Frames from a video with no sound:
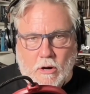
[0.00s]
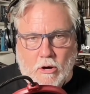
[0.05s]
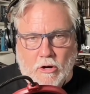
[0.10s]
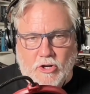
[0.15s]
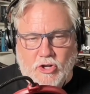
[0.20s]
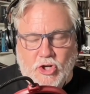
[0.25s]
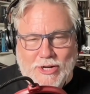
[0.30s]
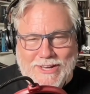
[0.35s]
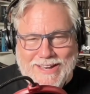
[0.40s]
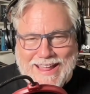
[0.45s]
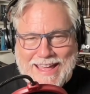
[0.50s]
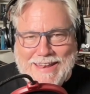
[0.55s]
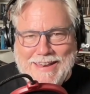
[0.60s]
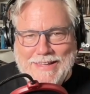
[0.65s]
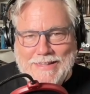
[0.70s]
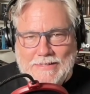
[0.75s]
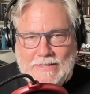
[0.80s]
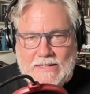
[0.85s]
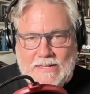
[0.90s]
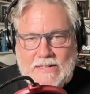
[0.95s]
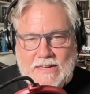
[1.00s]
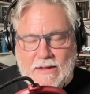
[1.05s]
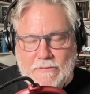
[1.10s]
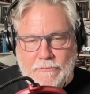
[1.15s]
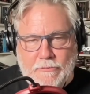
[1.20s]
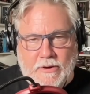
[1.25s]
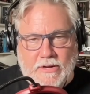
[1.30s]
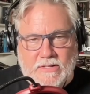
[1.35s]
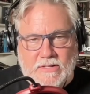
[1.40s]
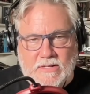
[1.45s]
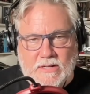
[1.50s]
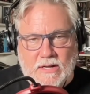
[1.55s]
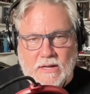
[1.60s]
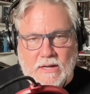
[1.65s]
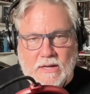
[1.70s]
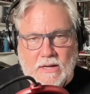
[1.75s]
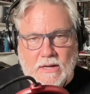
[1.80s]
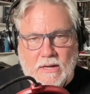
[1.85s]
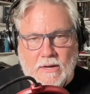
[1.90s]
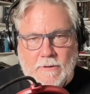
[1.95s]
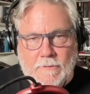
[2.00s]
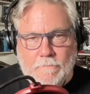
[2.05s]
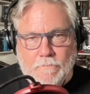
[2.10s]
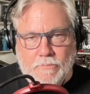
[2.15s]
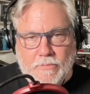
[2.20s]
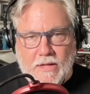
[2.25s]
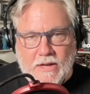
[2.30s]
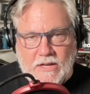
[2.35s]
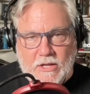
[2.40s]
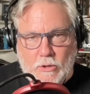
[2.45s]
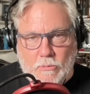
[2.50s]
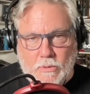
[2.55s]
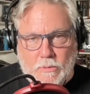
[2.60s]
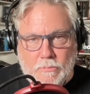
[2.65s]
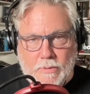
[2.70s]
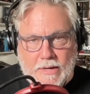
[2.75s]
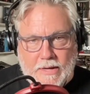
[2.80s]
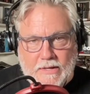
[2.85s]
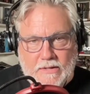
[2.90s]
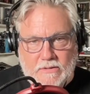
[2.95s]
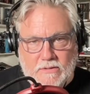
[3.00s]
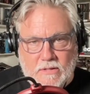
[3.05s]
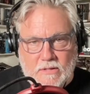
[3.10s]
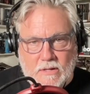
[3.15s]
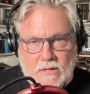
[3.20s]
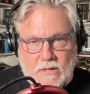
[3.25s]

are genetically different than human beings.